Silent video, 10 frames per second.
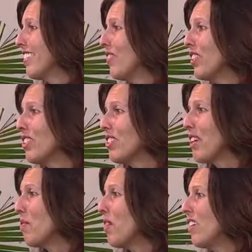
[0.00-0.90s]
If this is
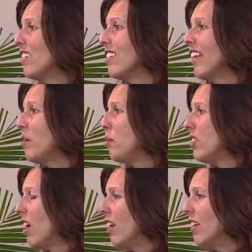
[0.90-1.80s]
thy will, let it be
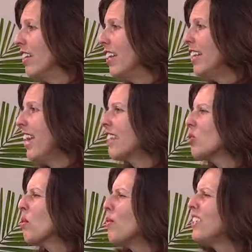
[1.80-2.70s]
done. And
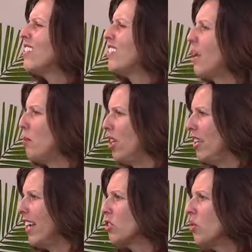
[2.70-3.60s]
that's when we step
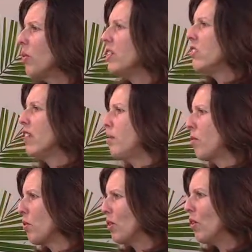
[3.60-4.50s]
in. That's when we step
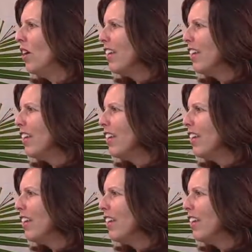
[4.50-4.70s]
through.